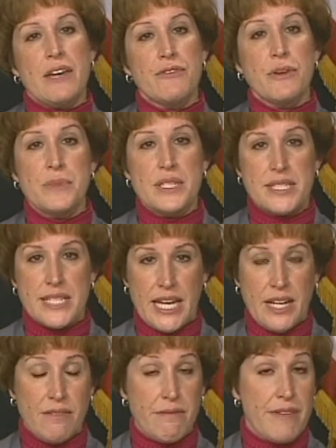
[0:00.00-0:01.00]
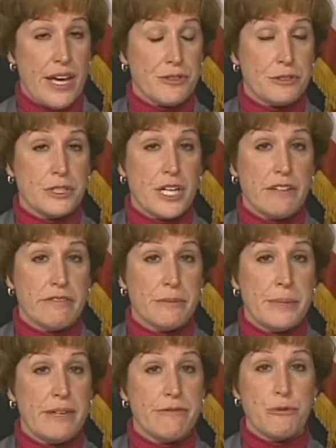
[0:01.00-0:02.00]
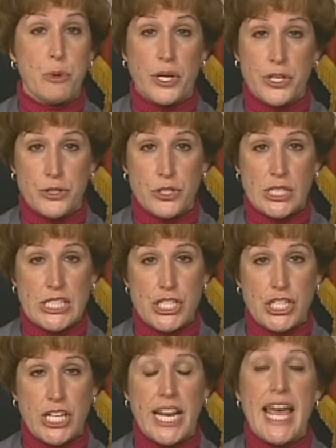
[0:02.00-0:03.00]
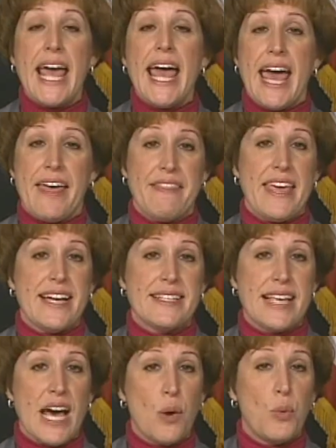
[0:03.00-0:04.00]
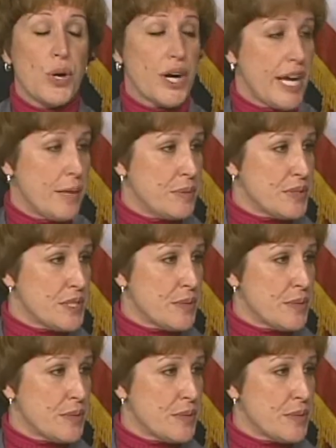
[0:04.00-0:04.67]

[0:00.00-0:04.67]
get from the state and federal government for nutrition, and that's how we're able